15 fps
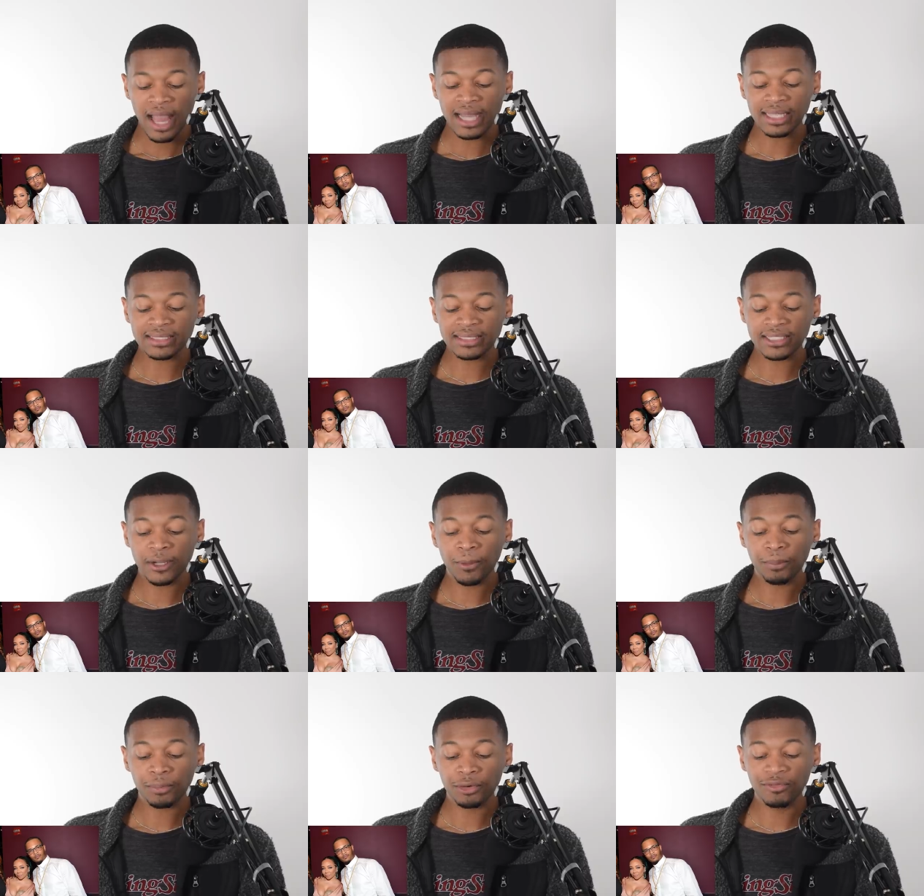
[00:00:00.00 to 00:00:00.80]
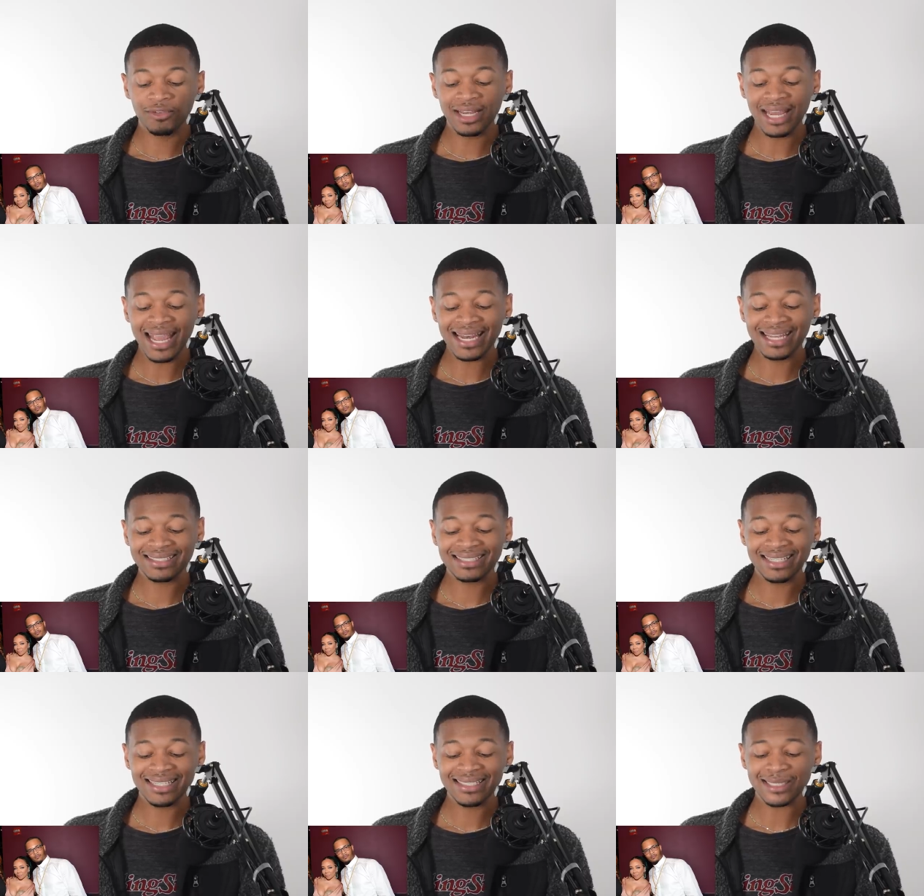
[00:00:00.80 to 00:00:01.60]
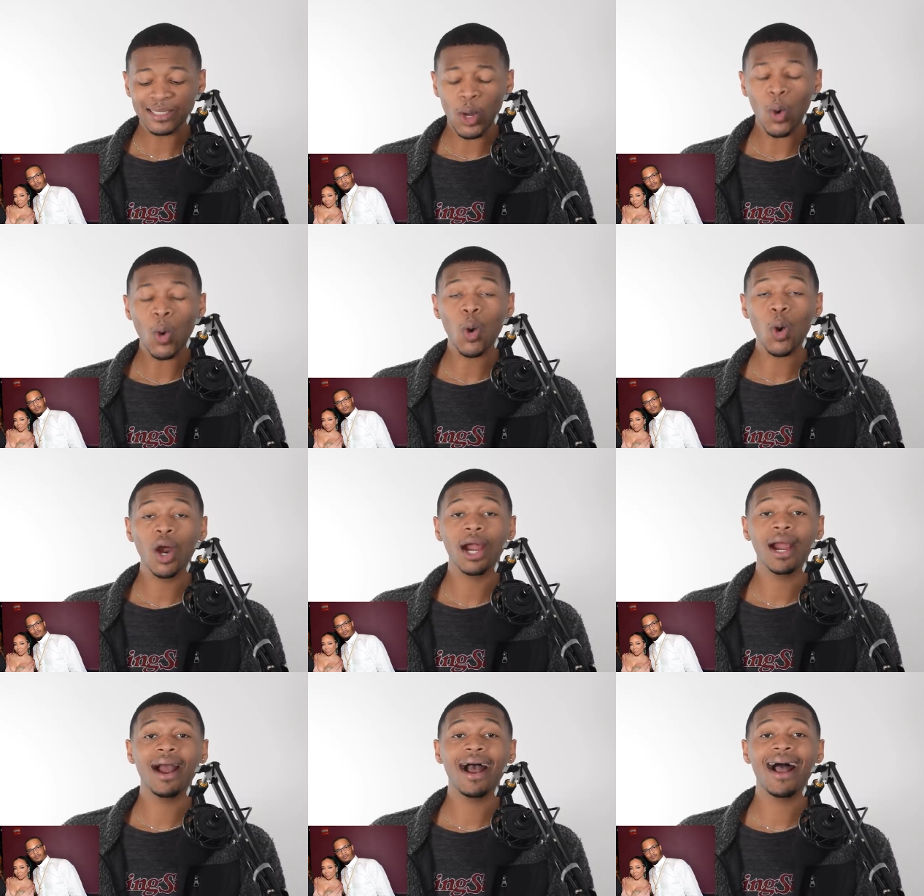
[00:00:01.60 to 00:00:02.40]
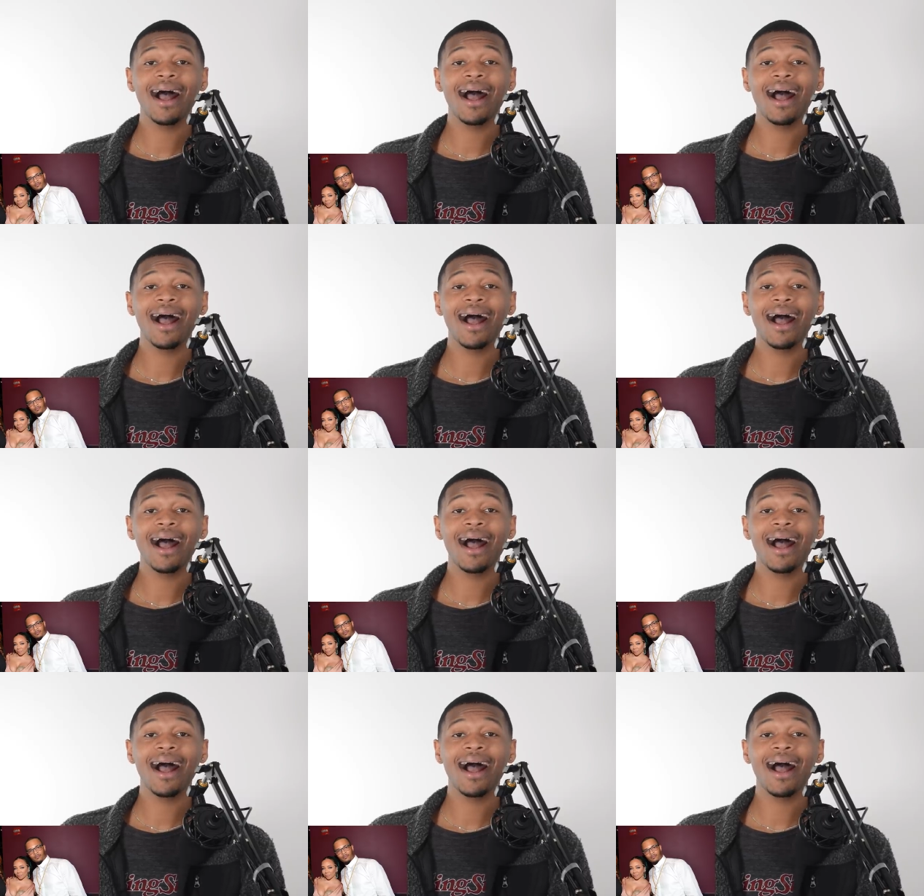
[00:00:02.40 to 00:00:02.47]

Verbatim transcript: until proven innocent or